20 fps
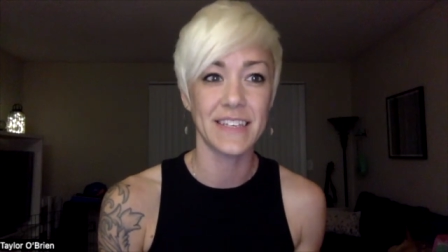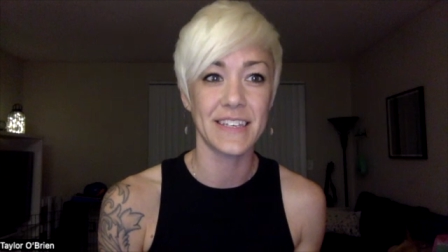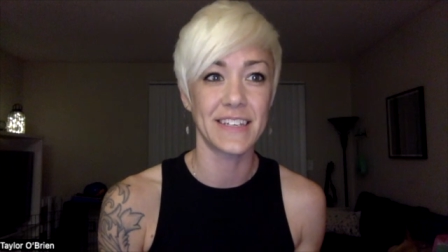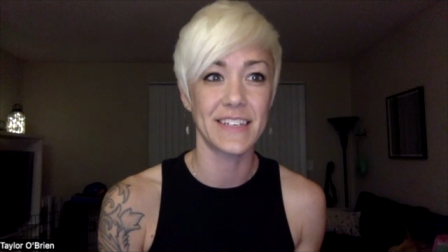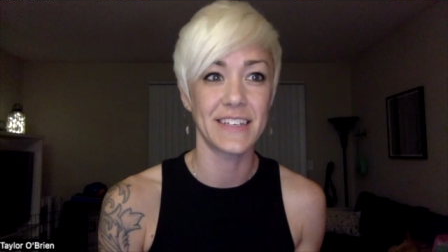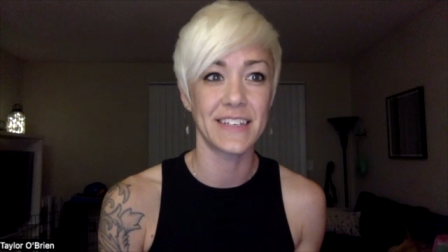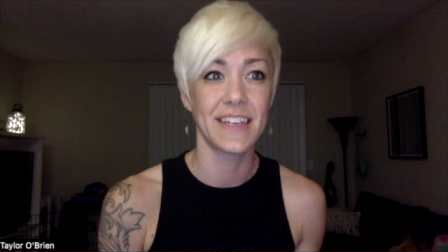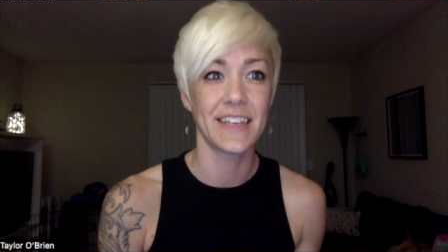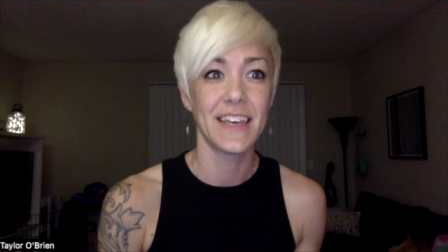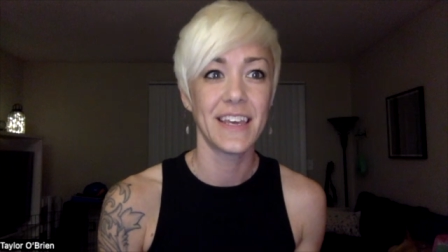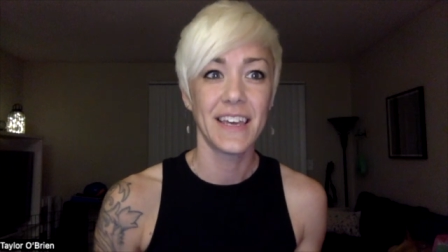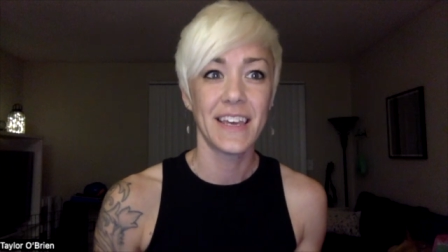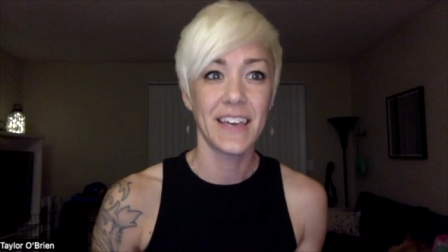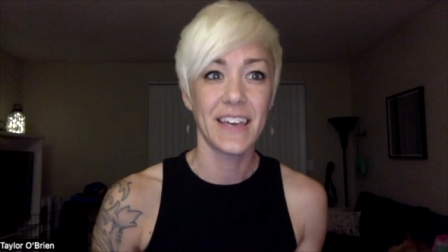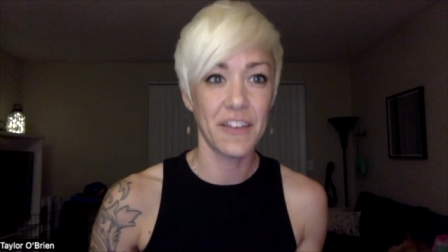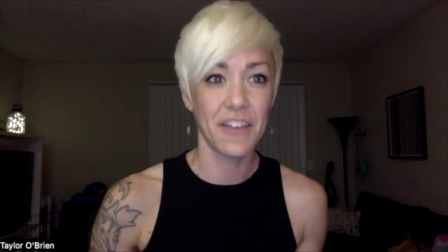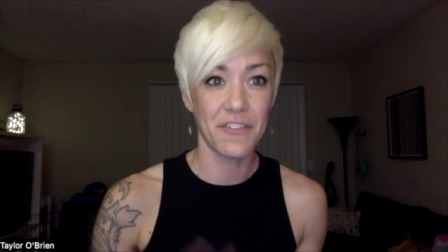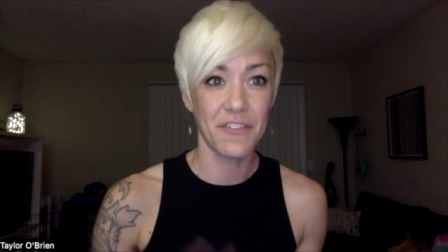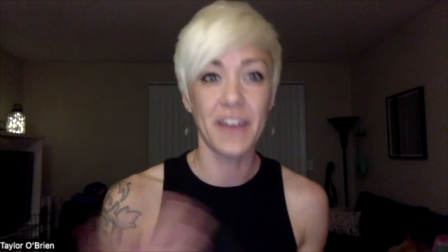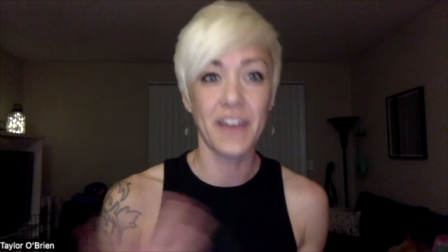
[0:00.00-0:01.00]
And
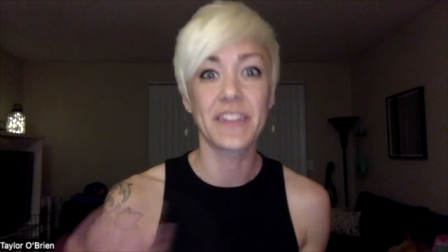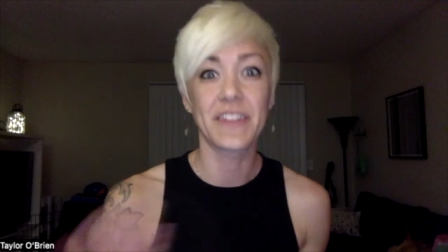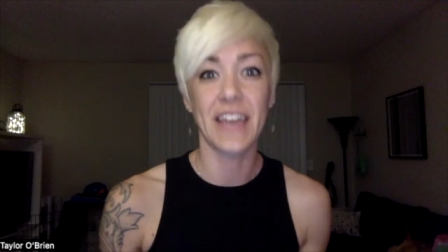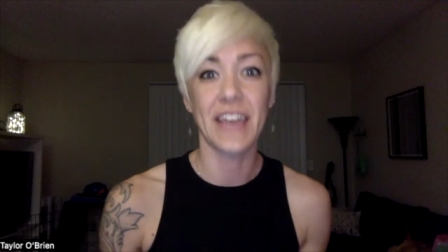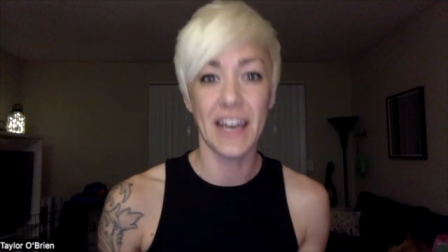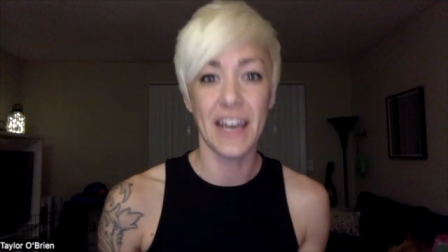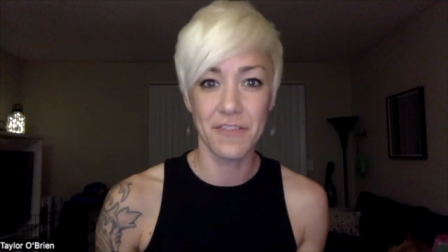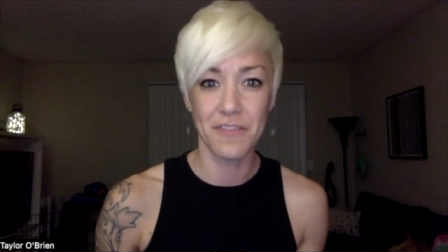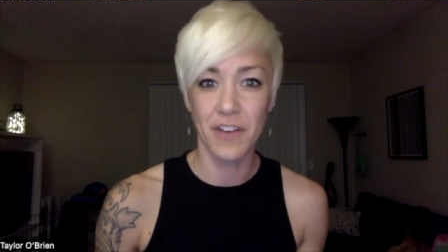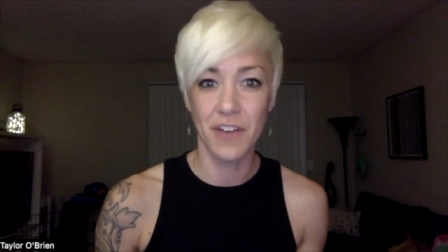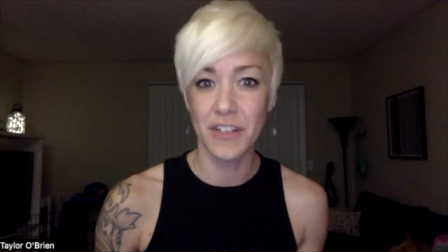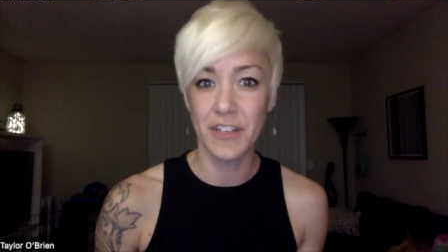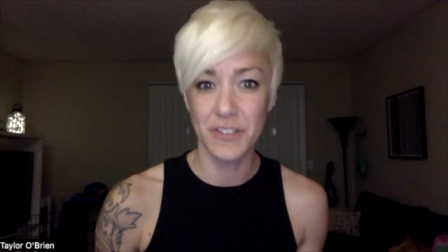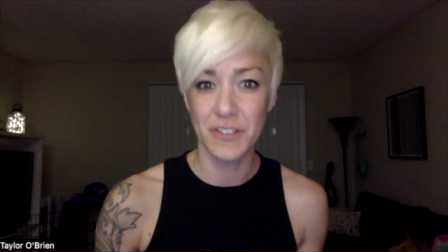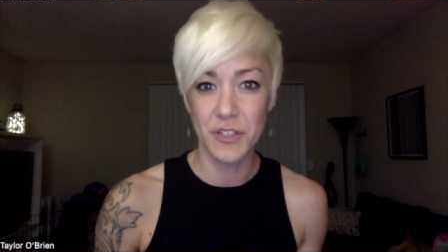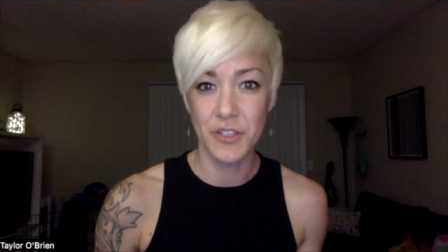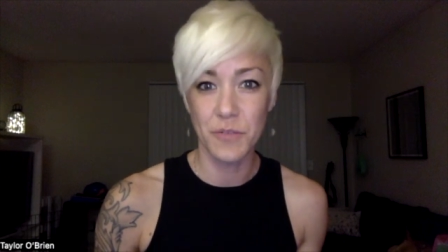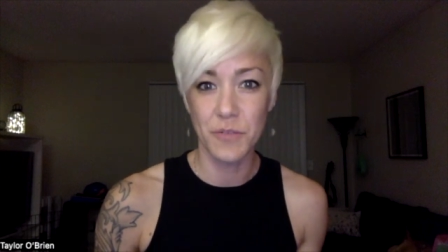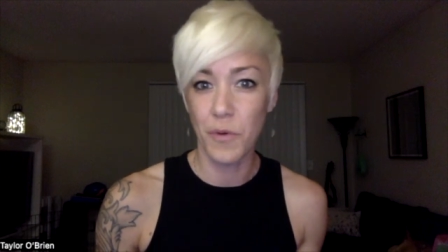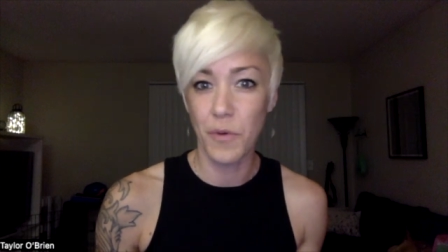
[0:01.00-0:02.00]
I finally have gotten
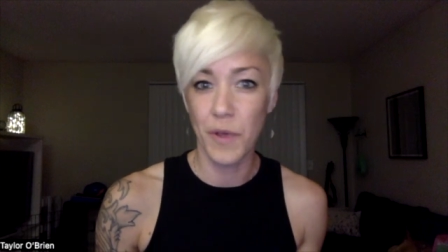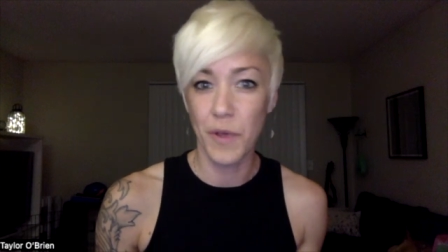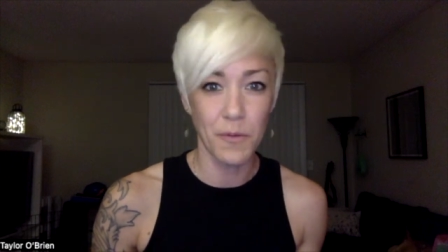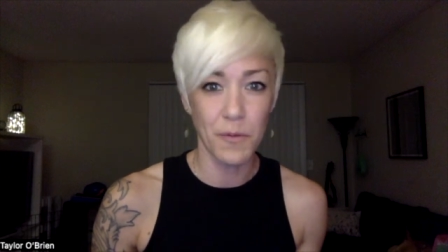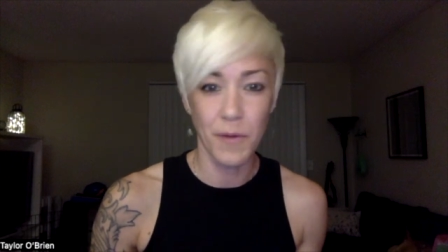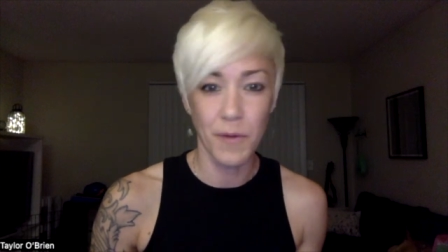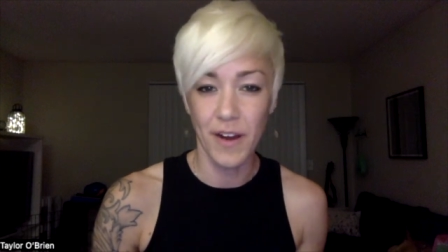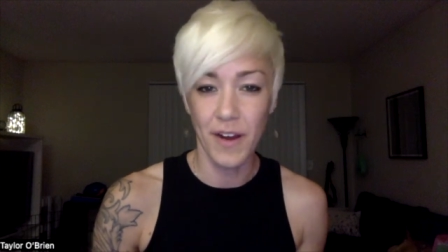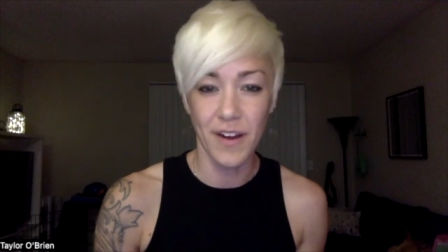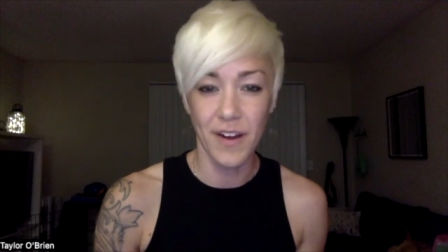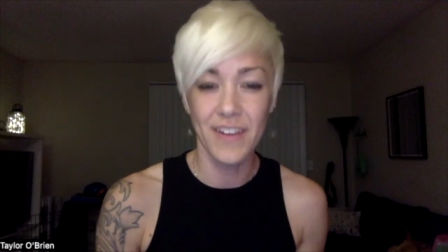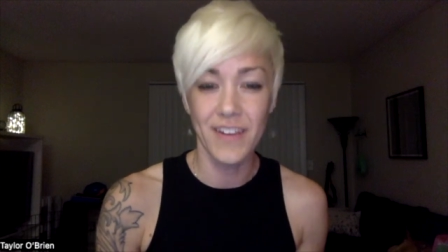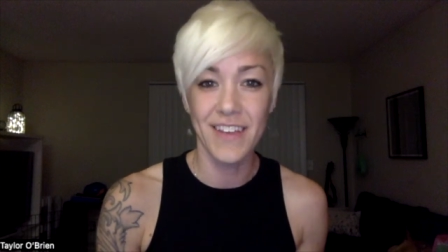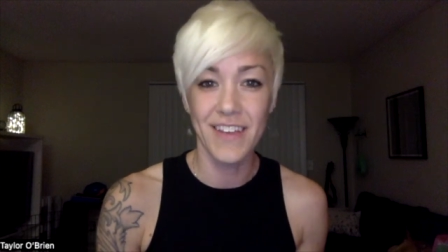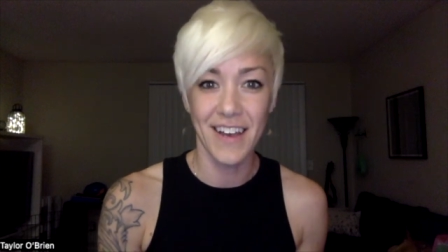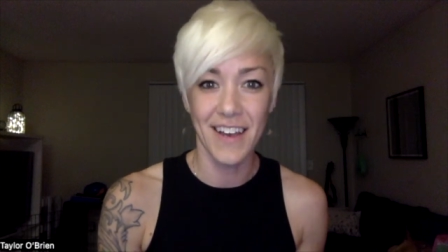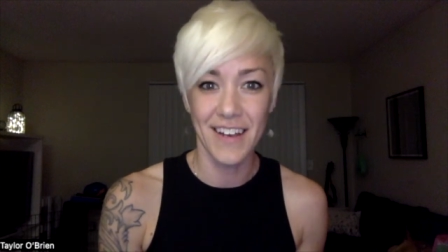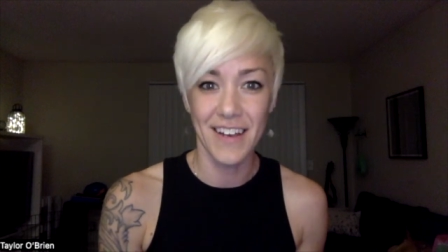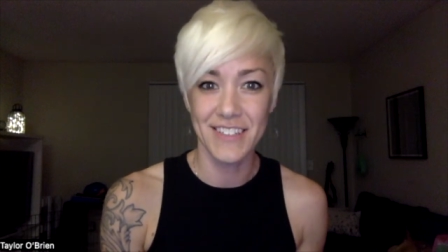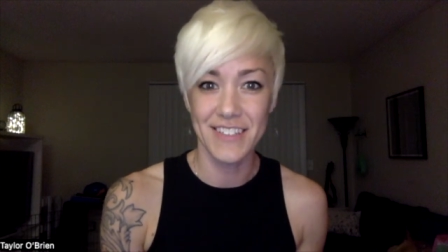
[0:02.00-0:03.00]
to the point where, yeah,